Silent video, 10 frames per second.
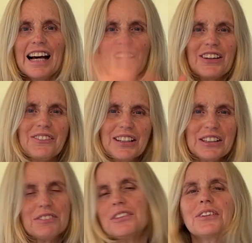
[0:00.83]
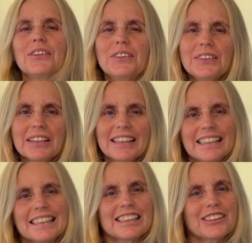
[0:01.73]
Hello, wonderful cook.
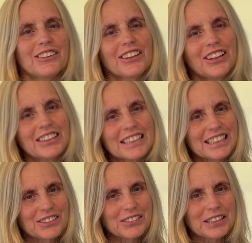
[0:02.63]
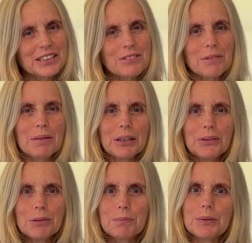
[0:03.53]
This is the cook along series from my
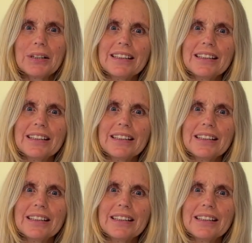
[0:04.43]
cookbook,